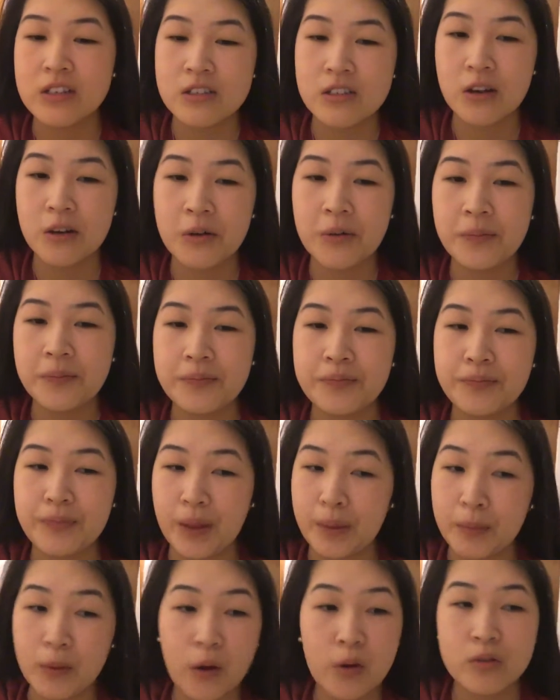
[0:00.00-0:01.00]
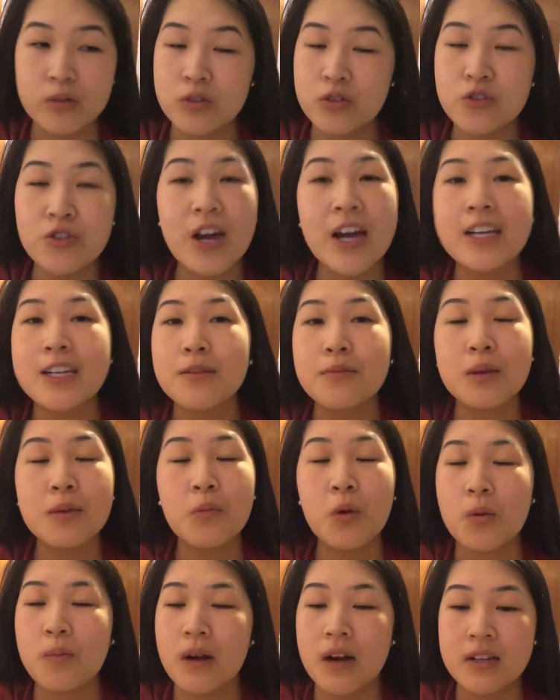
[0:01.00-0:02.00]
So I'm going to try to be
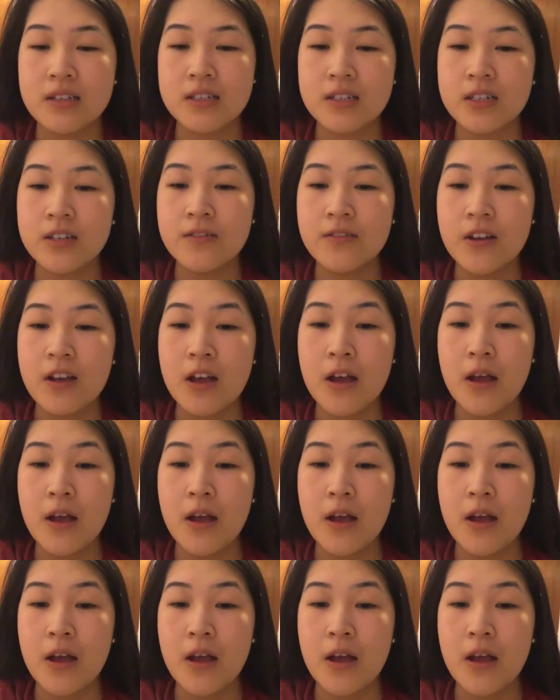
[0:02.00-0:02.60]
more positive.